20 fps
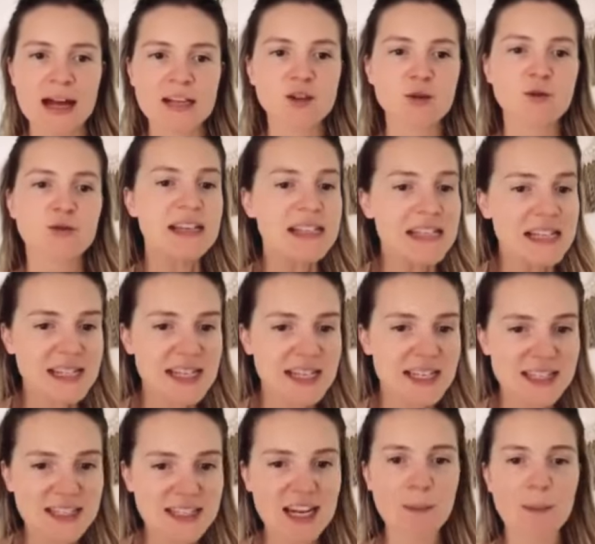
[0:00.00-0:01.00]
And so this is the
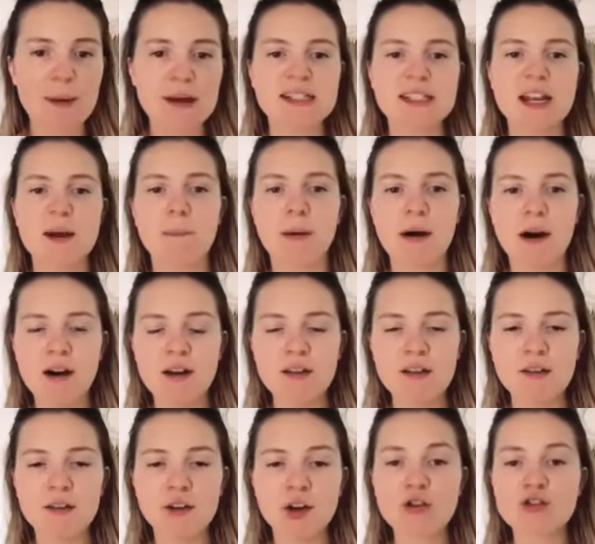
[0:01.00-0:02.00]
step-by-step path,
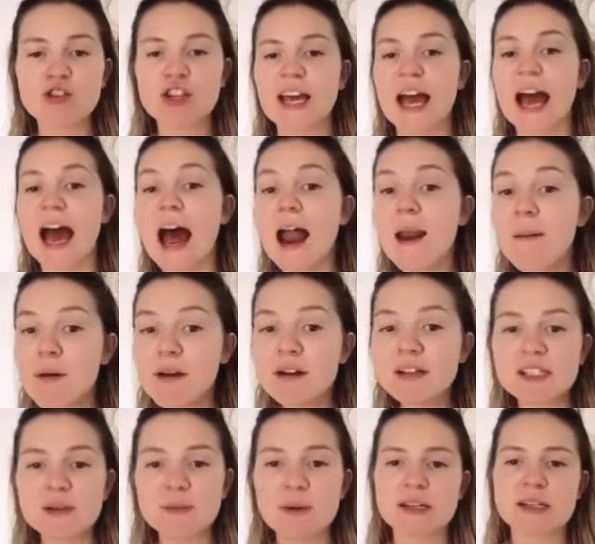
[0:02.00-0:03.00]
coaching and
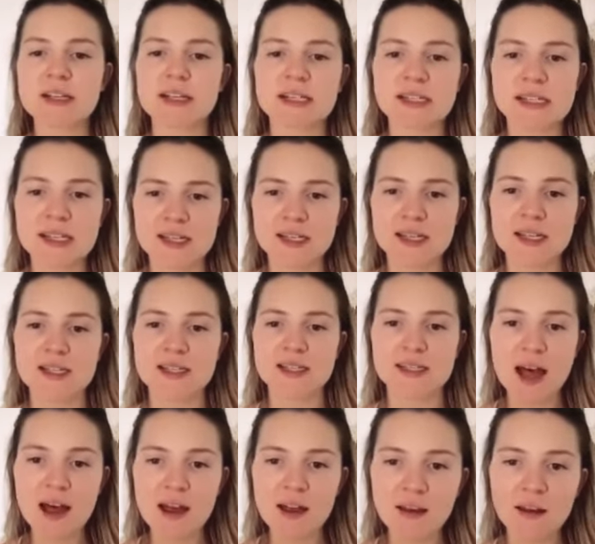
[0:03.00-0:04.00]
mastermind to consistently
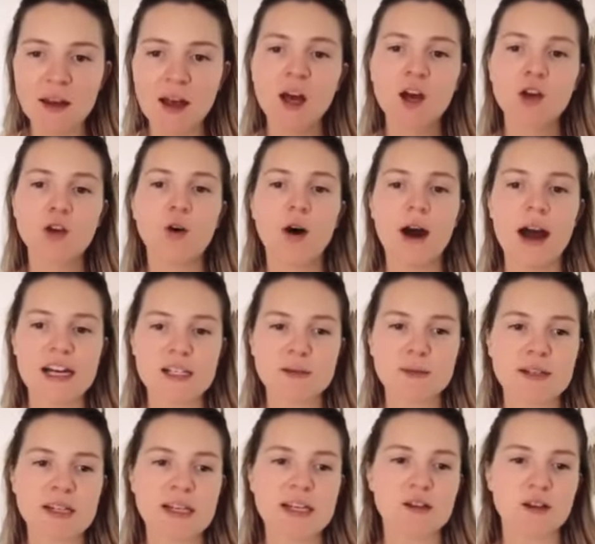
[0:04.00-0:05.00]
sell your
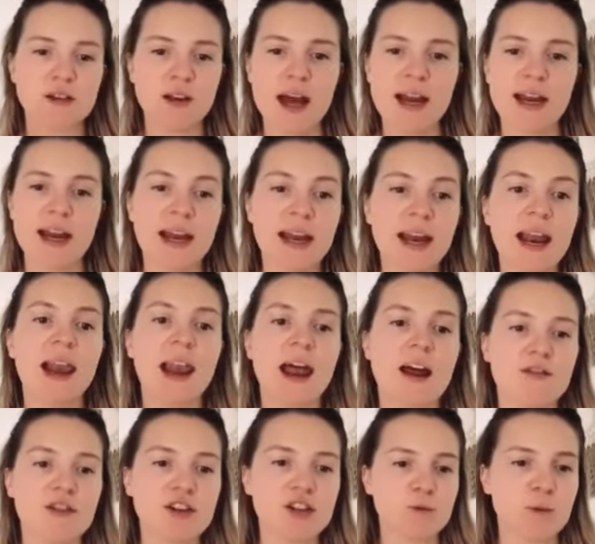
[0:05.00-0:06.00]
expertise online in a
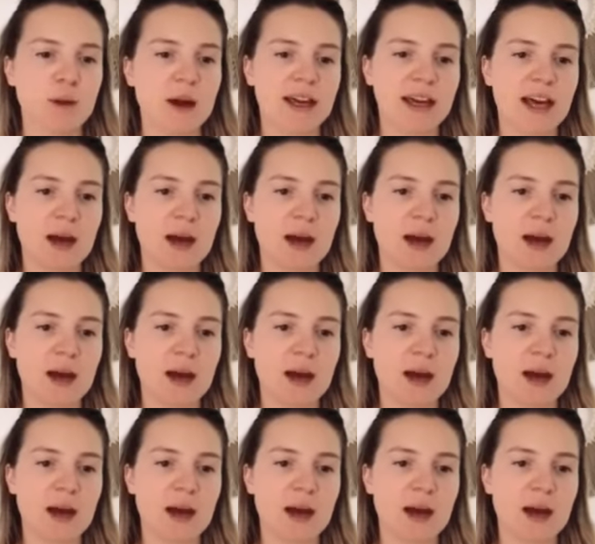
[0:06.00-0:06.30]
leveraged way.